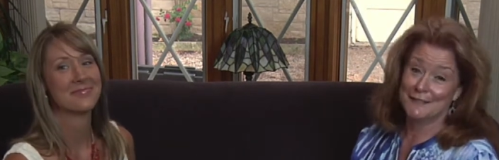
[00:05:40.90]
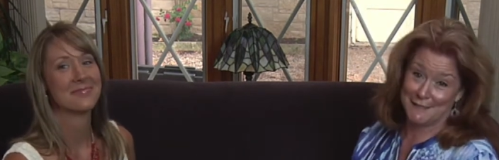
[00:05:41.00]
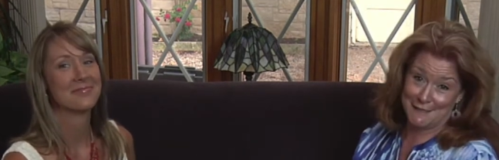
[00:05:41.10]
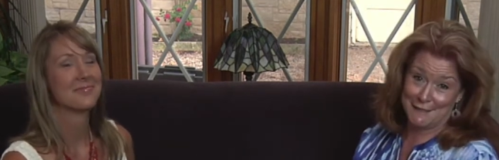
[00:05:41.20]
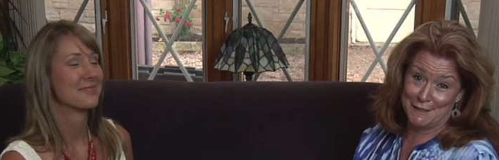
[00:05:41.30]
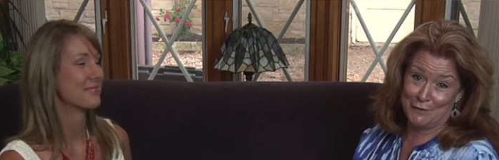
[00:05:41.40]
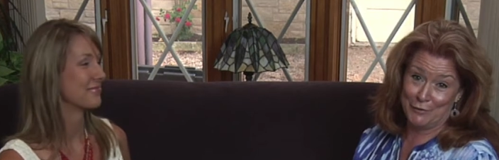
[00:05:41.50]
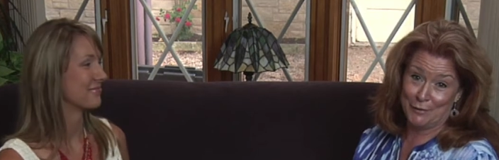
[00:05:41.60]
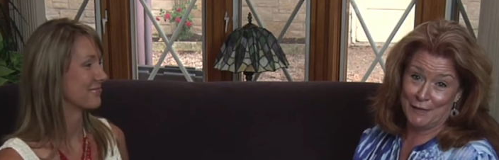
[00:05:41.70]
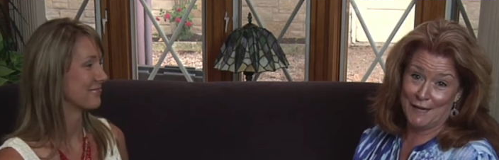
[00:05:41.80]

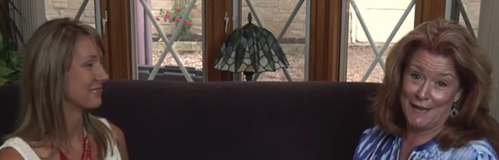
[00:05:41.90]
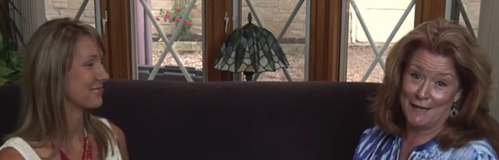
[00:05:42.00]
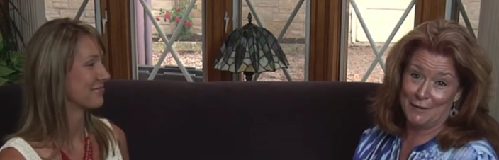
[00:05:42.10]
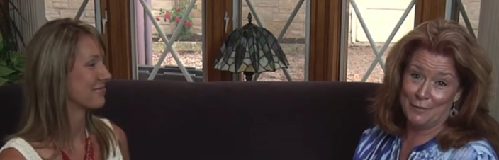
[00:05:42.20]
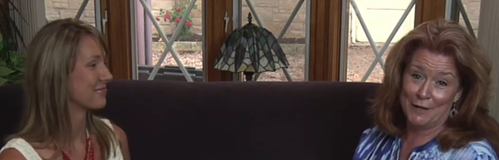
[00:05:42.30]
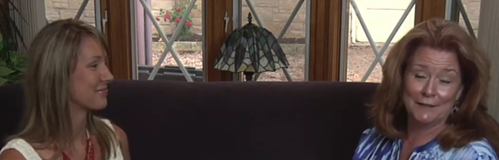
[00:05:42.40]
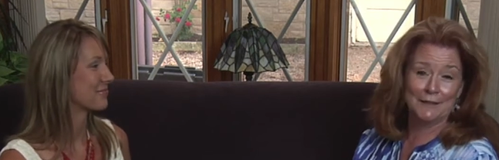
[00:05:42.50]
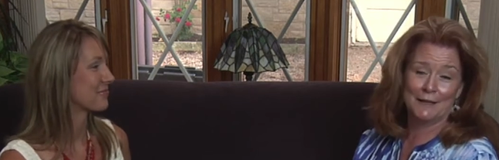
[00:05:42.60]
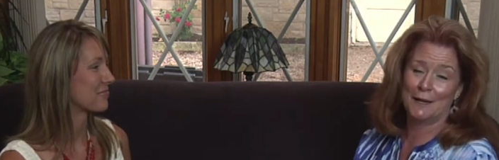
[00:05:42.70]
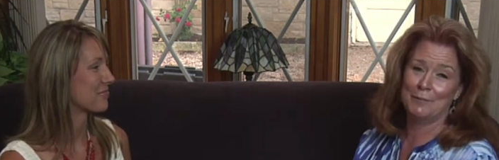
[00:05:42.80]
Speaker 1: 6381.
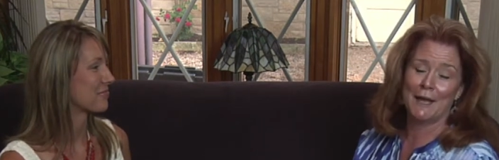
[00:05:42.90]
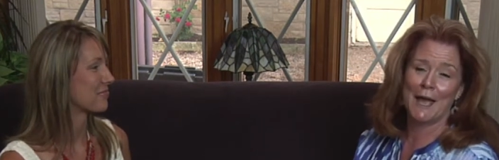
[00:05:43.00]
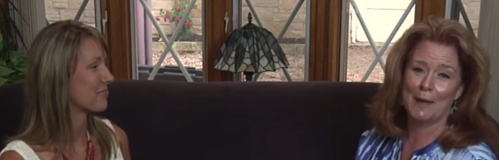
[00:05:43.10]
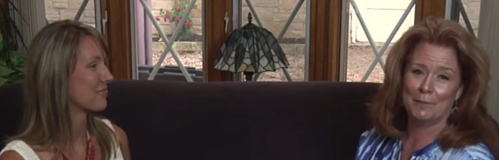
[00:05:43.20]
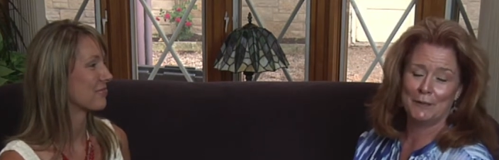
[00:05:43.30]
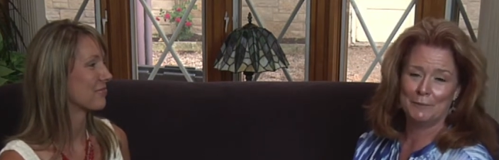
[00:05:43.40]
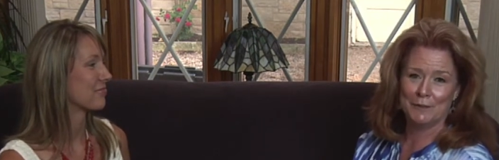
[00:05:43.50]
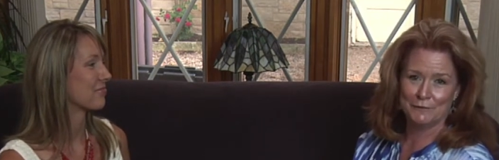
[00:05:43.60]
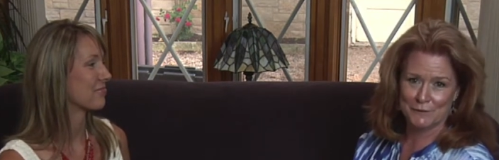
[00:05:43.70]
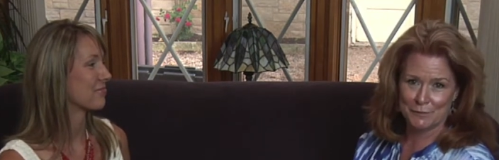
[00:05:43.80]
And I'd be happy to be
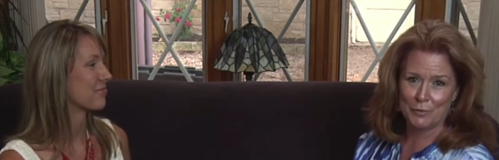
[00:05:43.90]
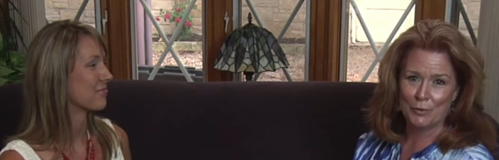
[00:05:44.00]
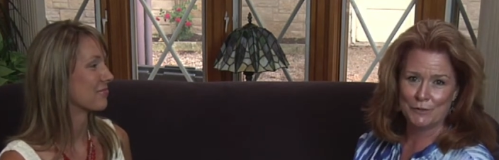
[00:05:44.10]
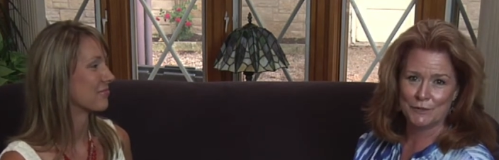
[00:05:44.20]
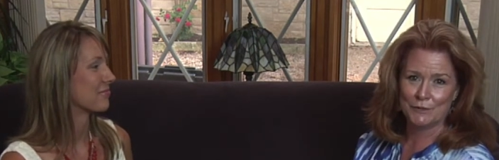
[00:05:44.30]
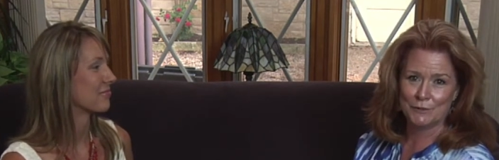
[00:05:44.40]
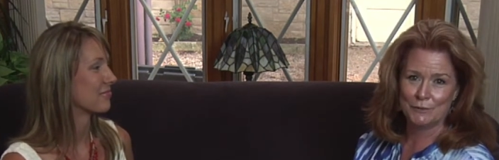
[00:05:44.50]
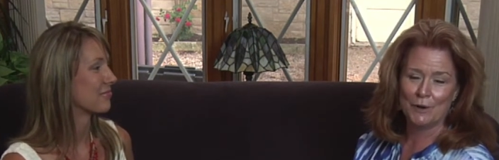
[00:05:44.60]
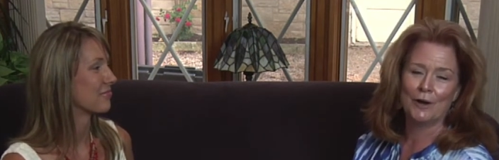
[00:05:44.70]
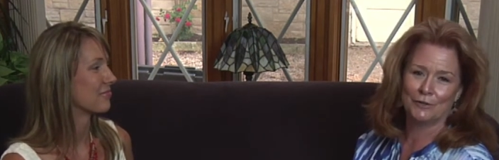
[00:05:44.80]
of support to you
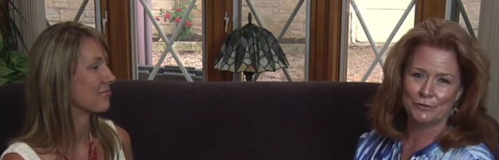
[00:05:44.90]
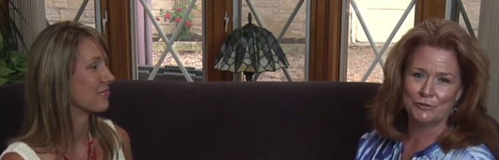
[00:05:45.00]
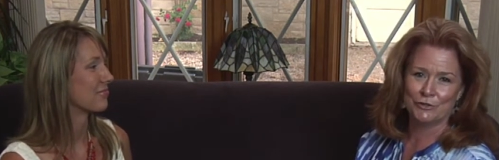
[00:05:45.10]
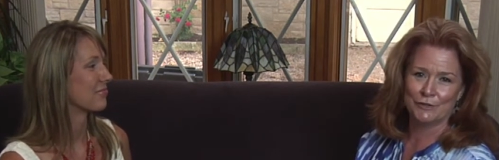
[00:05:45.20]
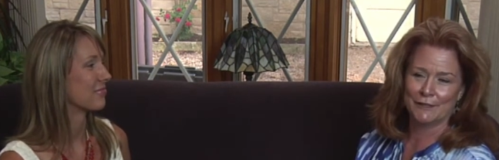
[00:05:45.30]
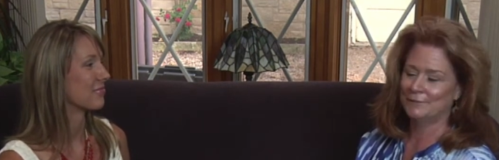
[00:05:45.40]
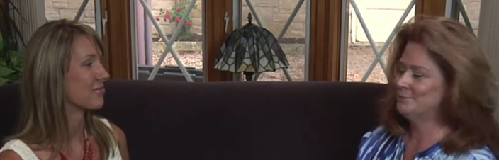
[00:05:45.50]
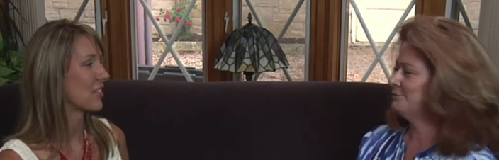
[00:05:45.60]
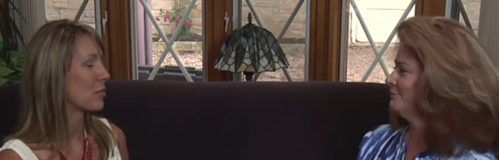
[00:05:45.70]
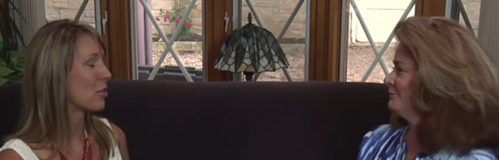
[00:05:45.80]
on your journey.
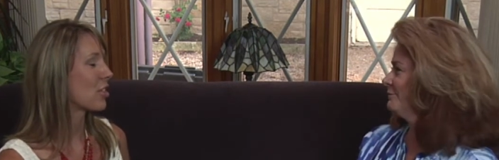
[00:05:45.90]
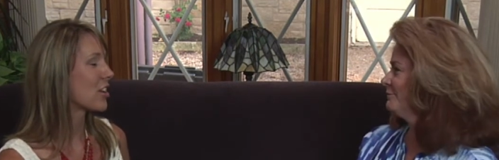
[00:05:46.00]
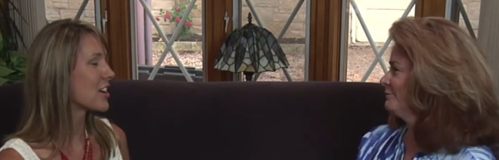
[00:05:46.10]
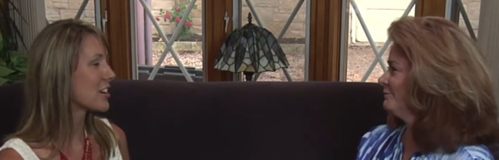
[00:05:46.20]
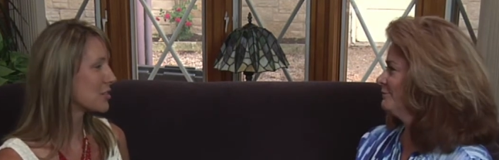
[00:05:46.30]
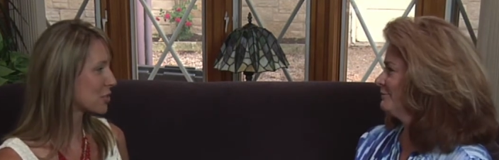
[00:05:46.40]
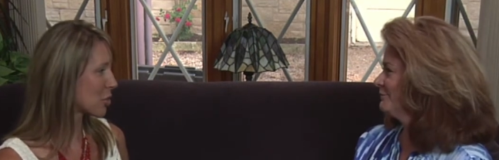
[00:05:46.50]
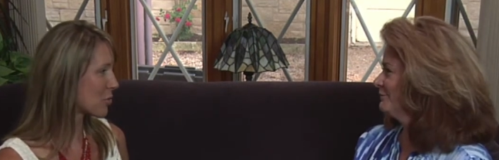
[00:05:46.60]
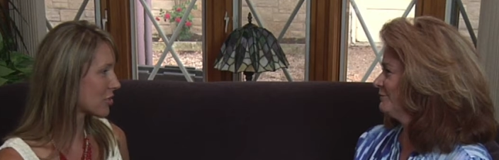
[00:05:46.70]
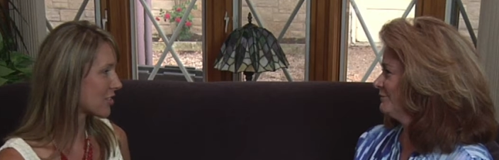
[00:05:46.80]
Speaker 2: Well, thank you so
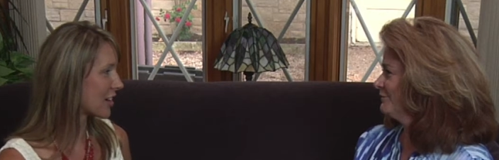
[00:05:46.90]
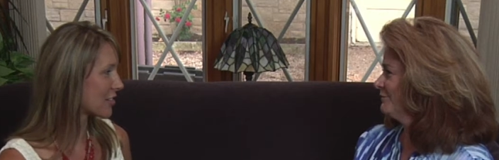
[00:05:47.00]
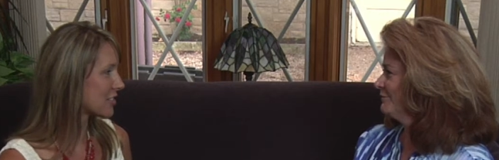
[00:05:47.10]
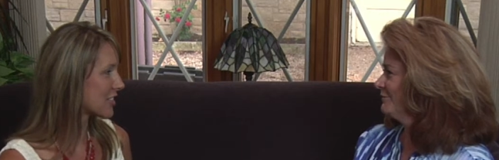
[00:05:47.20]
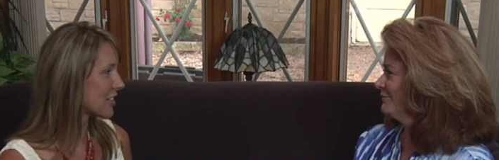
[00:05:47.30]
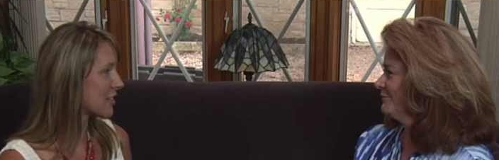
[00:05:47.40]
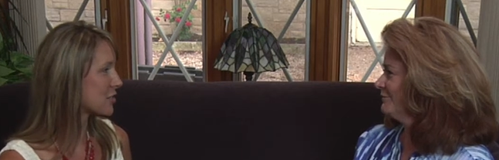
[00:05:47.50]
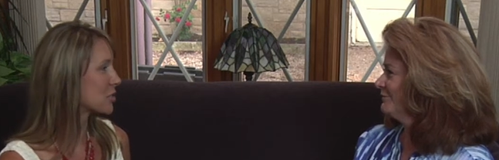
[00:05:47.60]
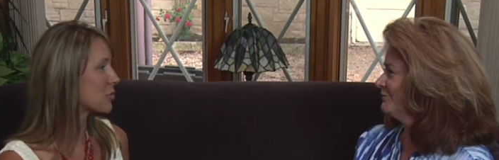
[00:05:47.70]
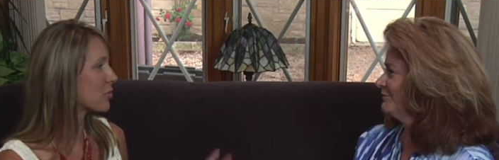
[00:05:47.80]
much, Dr. Cindy. This
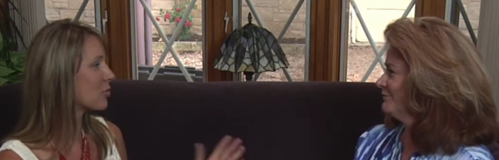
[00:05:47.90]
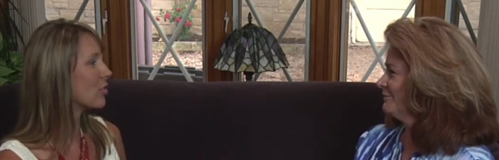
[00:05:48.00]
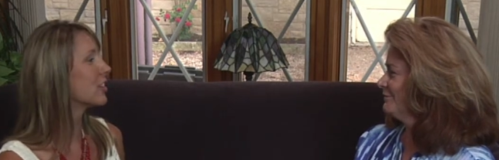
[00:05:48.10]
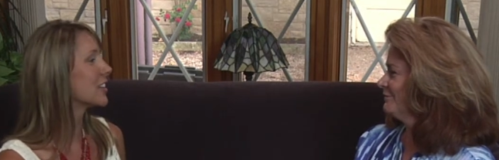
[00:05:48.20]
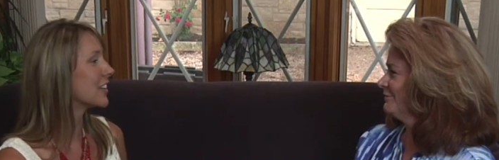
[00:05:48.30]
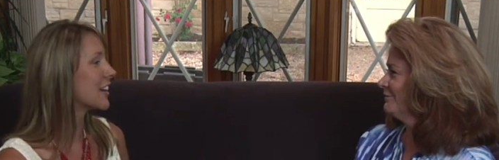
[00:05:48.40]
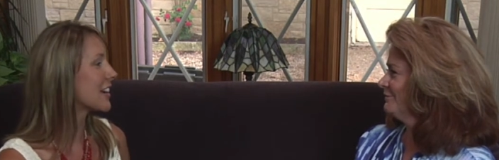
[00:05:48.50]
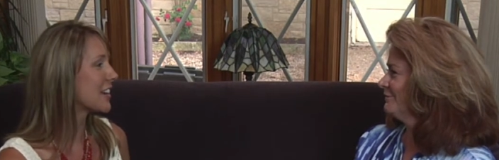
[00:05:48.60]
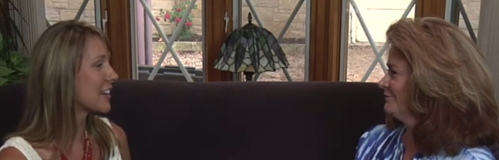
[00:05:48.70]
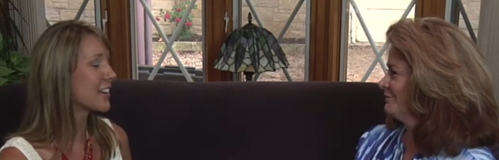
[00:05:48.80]
has been really
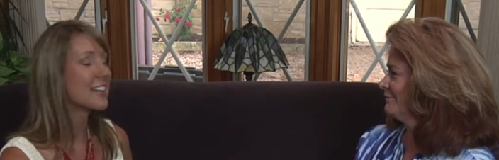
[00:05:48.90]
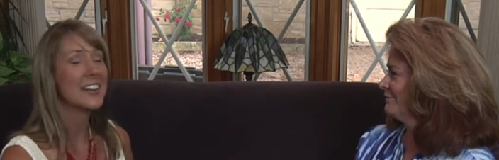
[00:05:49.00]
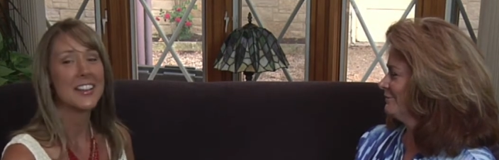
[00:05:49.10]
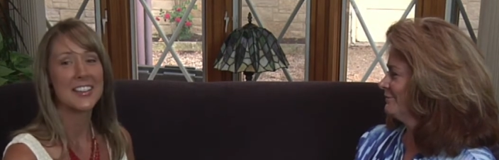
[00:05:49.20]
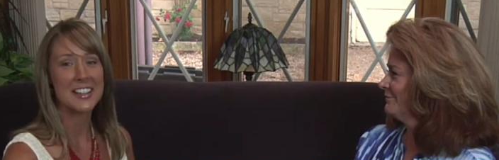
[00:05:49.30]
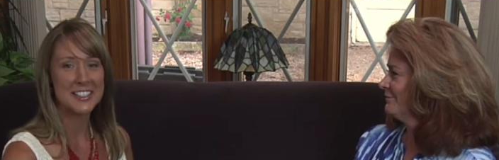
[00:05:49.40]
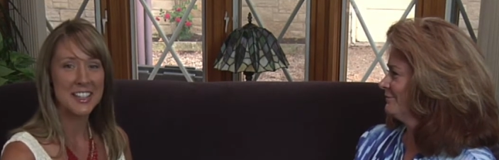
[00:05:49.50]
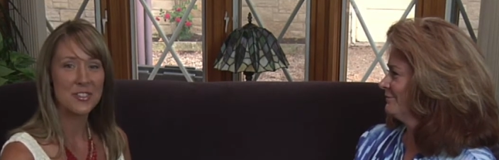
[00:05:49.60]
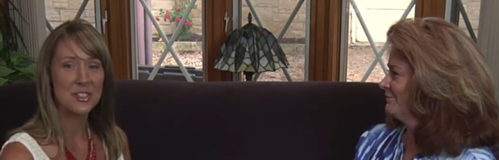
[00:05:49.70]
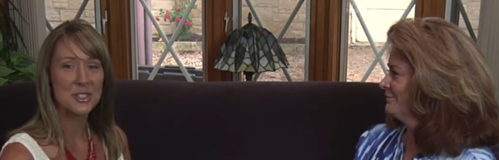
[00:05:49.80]
enlightening. Thanks
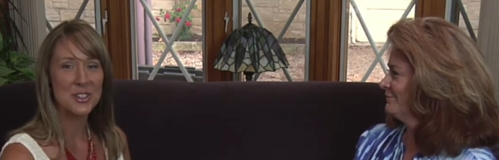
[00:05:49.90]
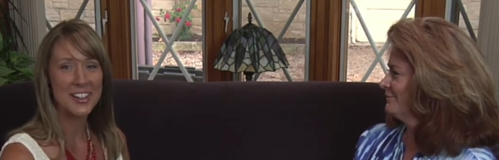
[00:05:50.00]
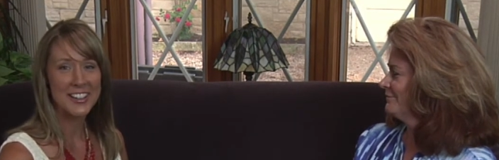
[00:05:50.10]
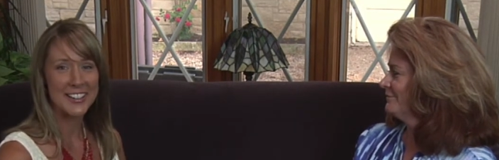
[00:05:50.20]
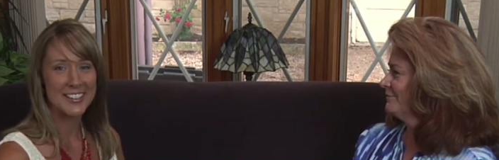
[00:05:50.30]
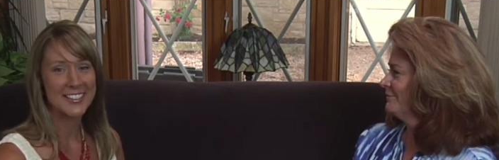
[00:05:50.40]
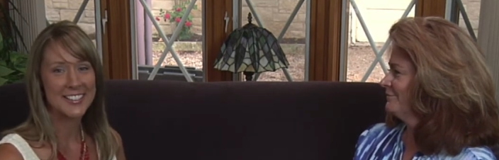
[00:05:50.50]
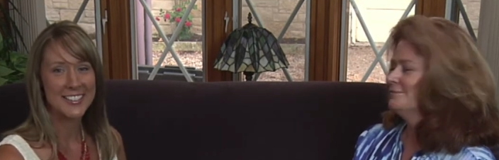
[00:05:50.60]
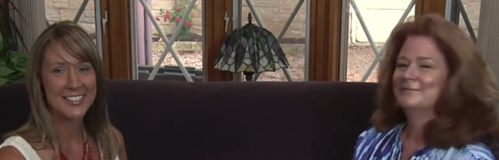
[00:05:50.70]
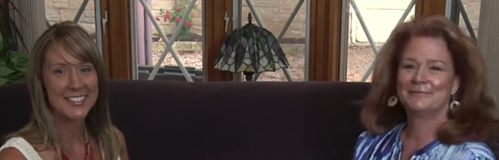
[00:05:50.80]
again for tuning
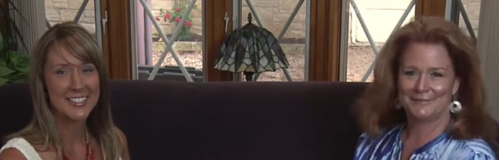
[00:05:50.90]
in.